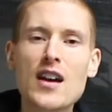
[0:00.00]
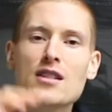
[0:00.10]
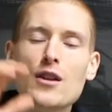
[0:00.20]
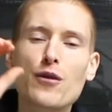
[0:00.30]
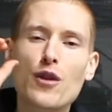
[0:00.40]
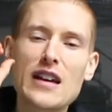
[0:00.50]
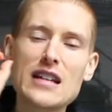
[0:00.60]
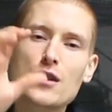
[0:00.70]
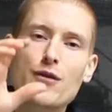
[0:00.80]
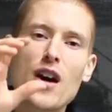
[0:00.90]
So for
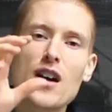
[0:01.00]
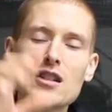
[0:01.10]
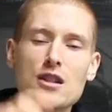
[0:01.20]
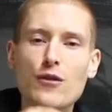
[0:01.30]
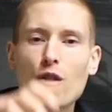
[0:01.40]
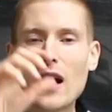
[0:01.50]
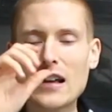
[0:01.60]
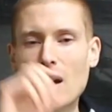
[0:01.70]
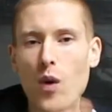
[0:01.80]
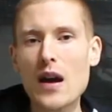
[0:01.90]
each verse, you've got a
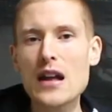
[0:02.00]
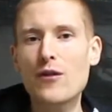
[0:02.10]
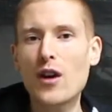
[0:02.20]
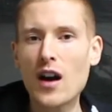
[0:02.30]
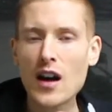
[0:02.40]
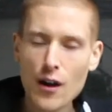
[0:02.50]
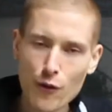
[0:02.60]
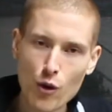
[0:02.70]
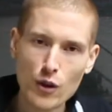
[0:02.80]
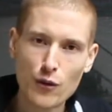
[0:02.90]
quaver
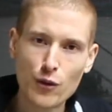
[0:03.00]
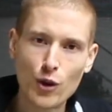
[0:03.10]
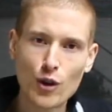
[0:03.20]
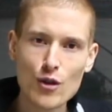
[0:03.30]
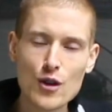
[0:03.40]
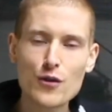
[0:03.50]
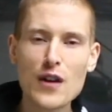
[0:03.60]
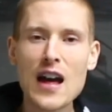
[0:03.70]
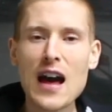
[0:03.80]
4 on the floor groove,